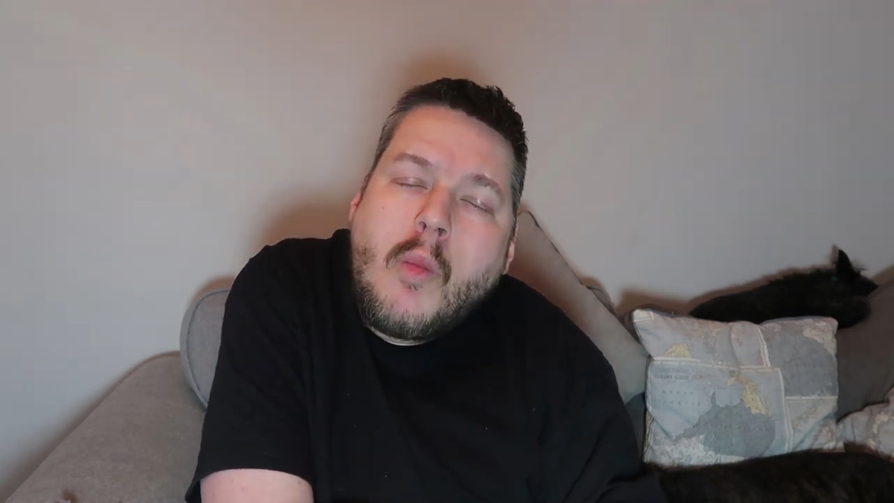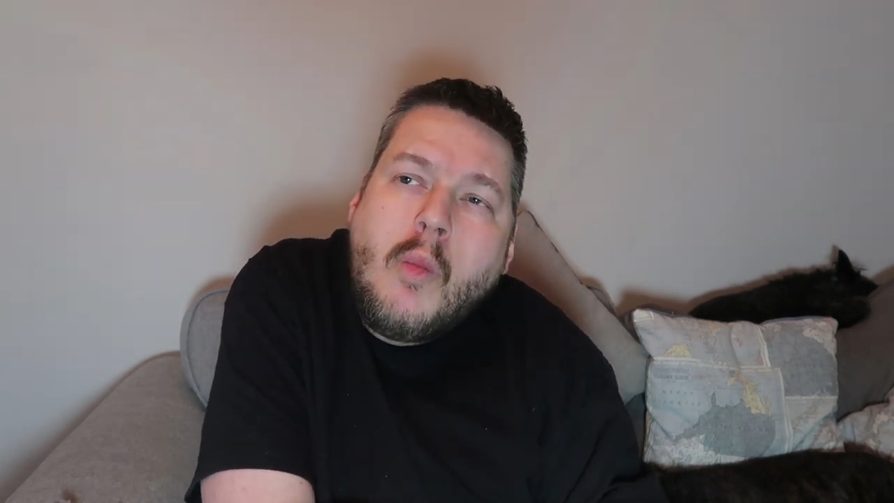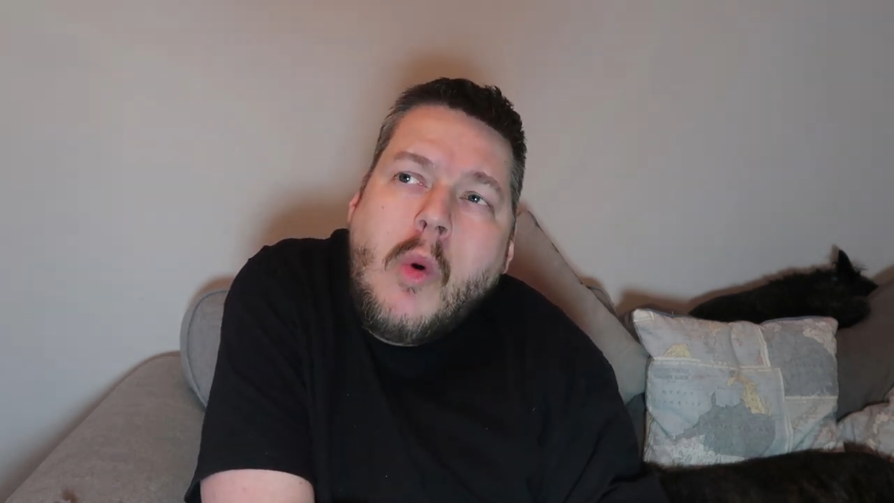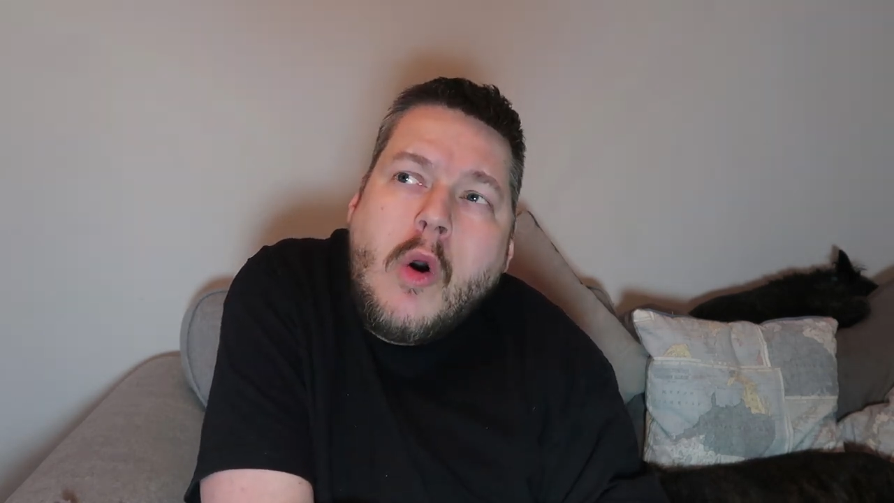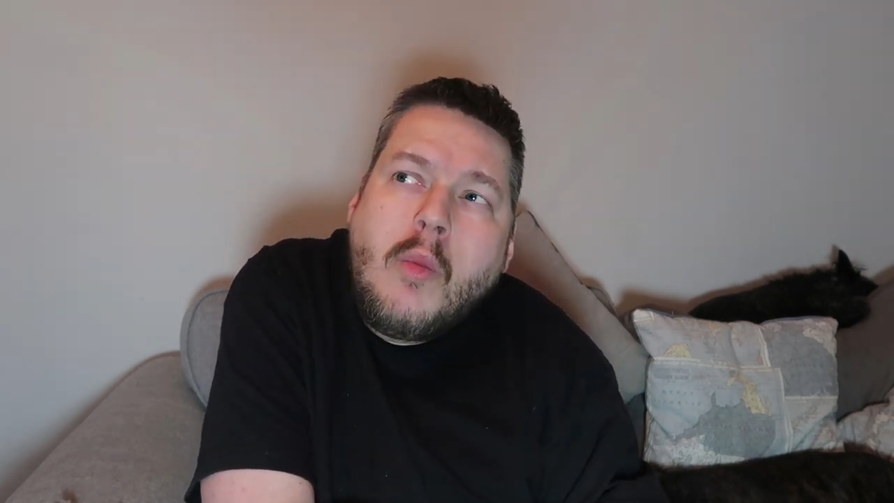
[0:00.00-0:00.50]

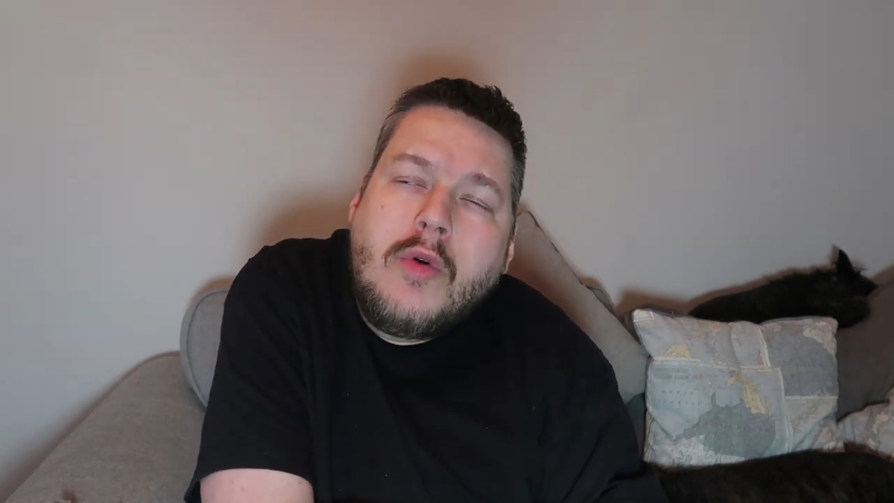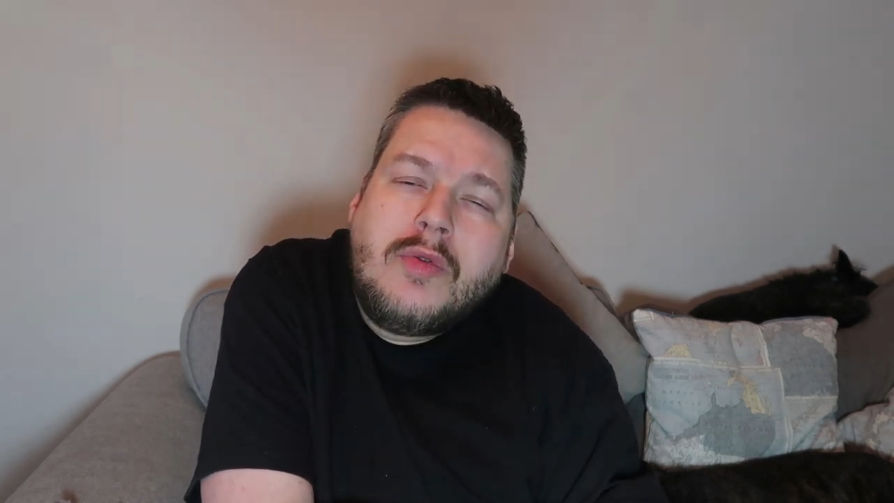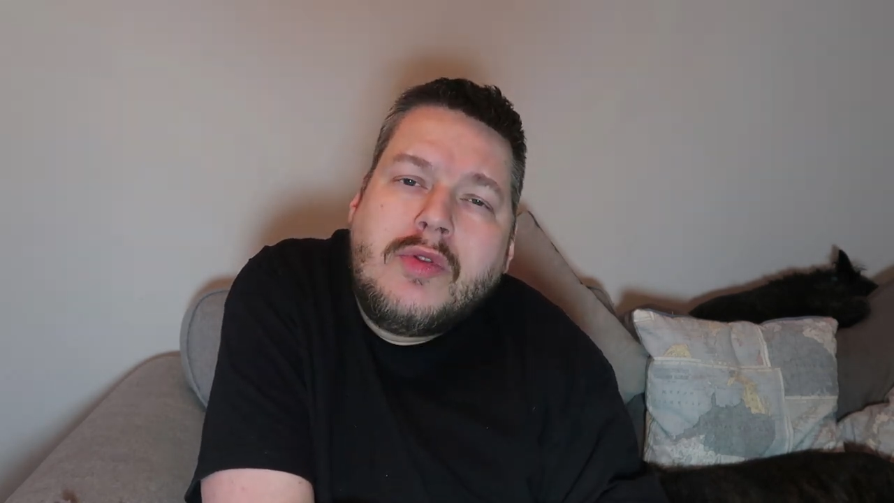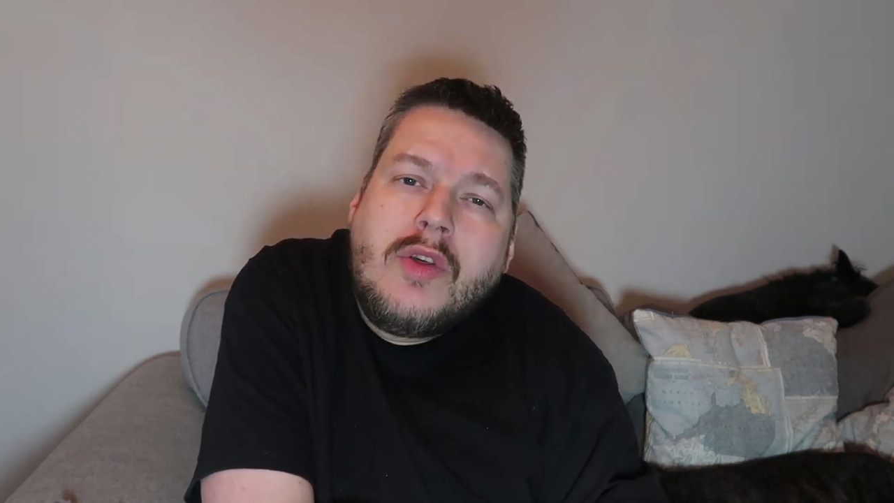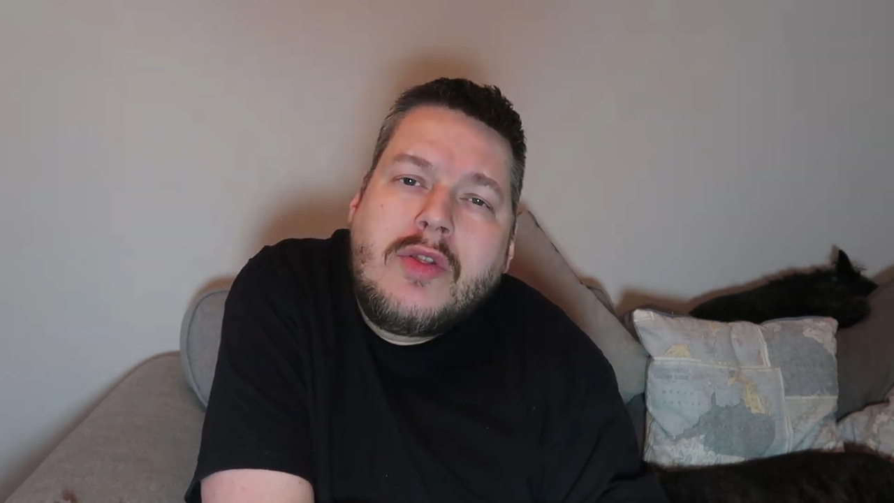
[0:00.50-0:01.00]
what
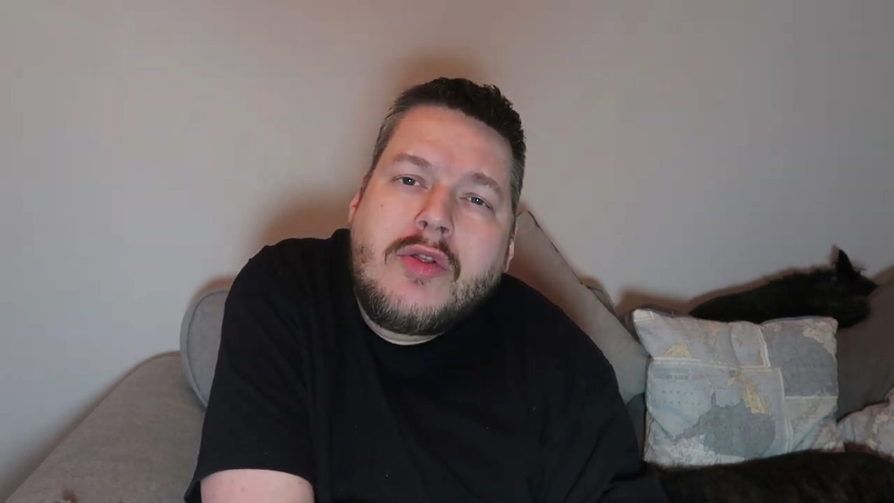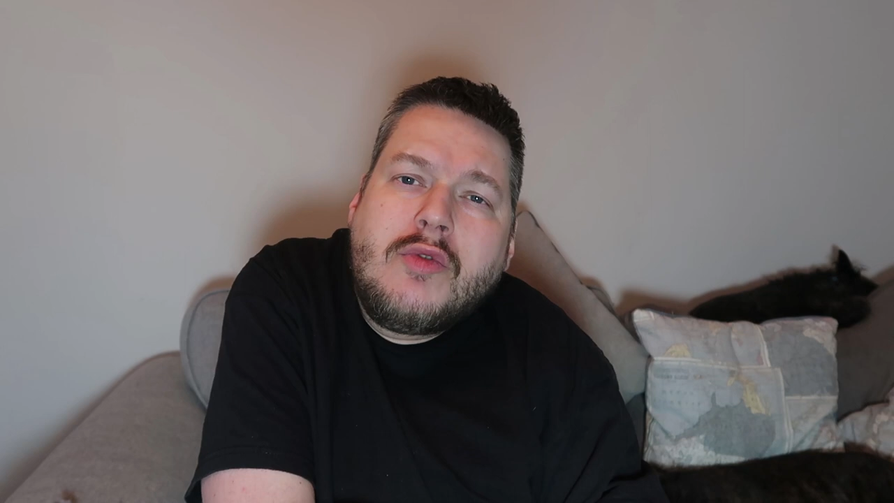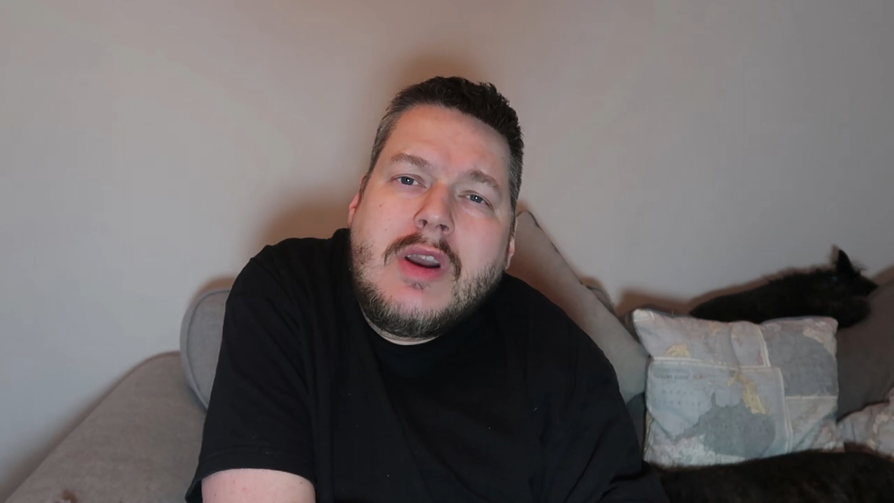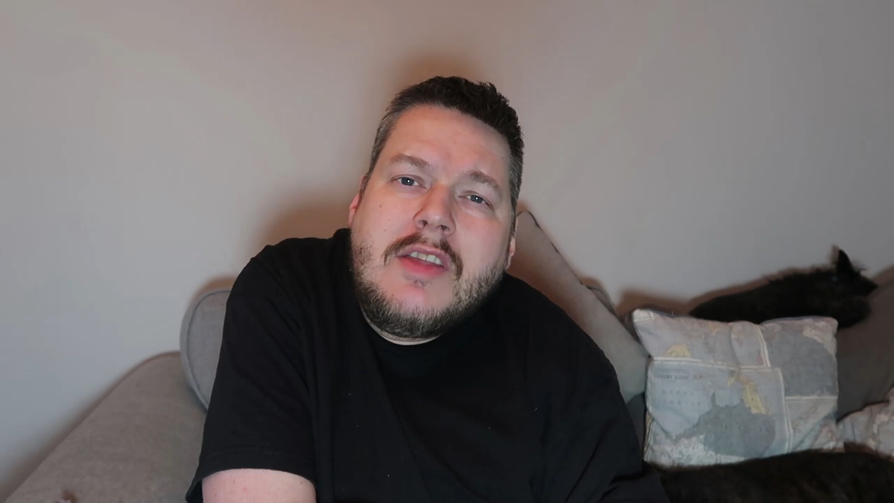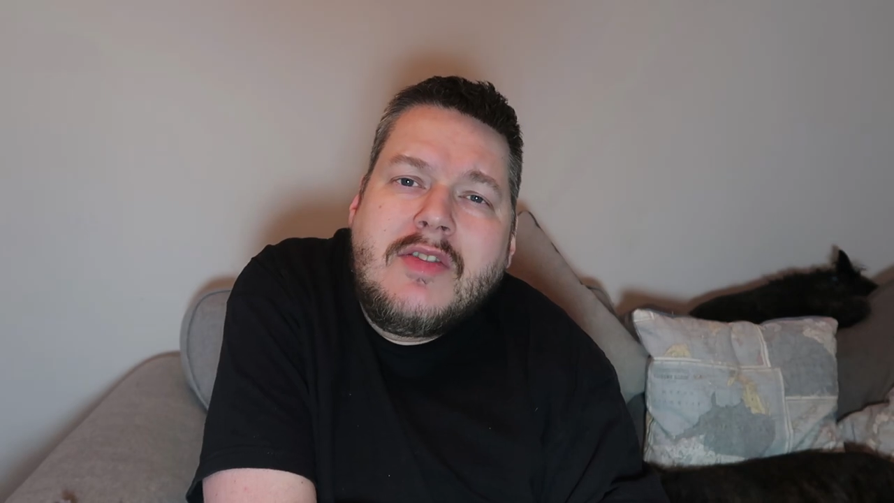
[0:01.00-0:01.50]
would the three